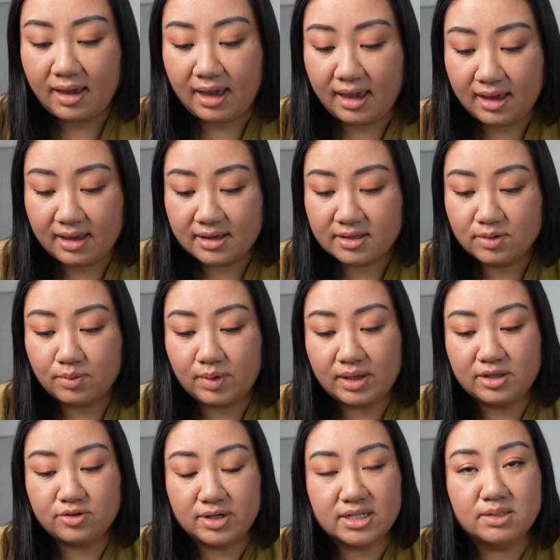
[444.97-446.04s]
And
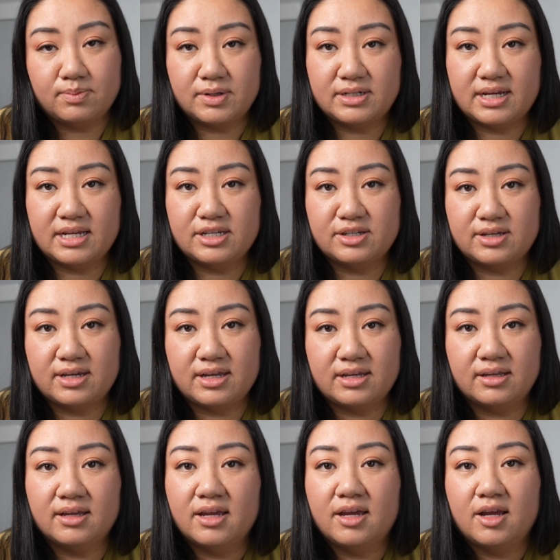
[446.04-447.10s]
with
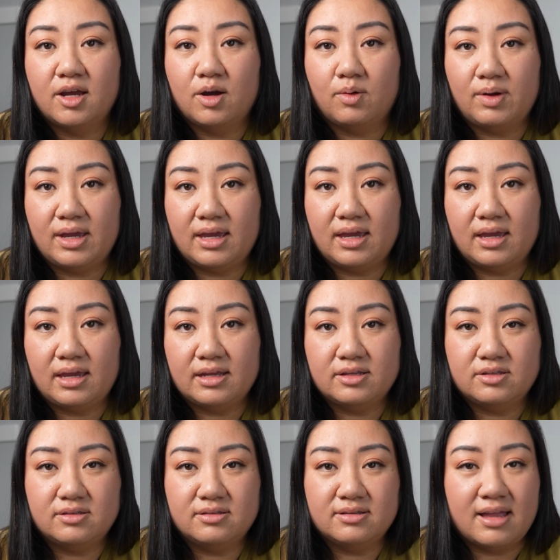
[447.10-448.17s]
transportation,
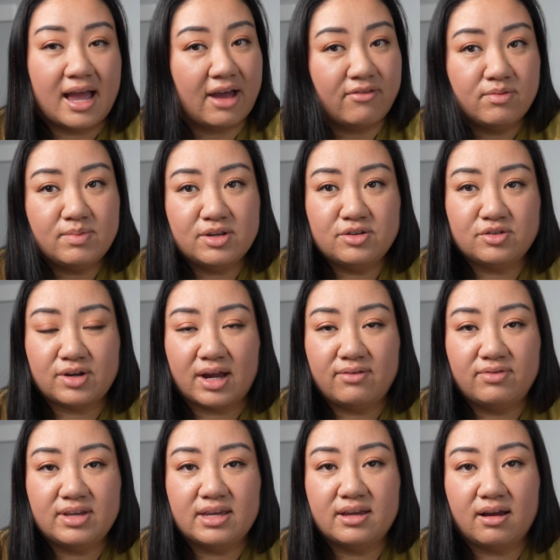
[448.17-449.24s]
we haven't been
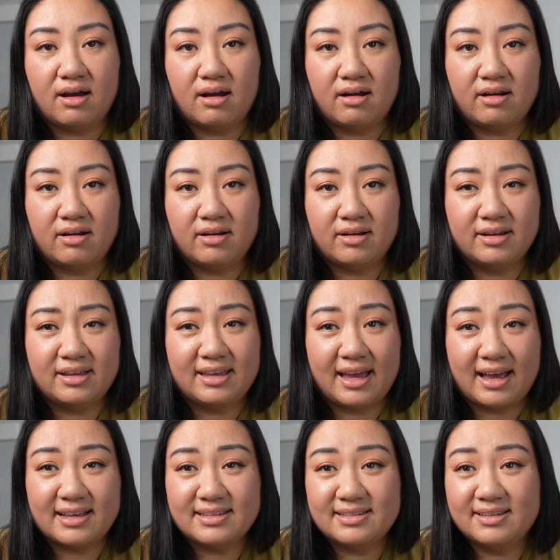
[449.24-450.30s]
driving our
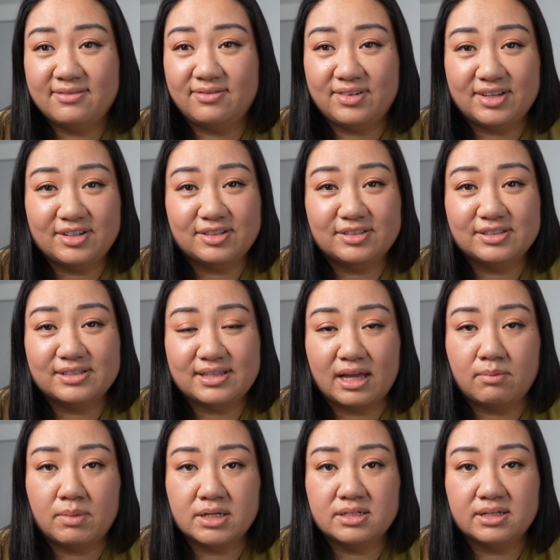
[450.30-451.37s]
gas vehicles
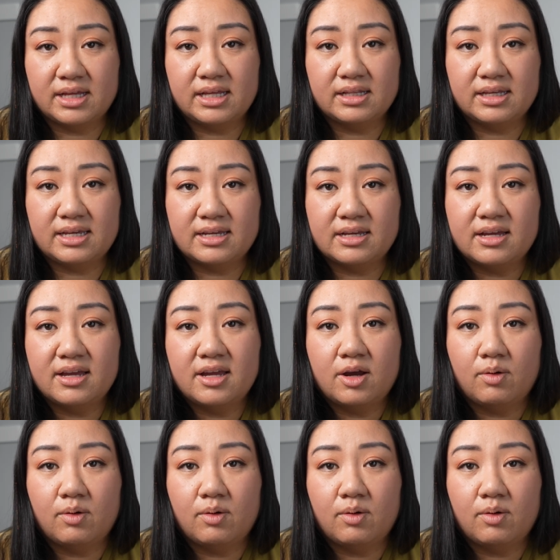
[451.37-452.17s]
that much lately.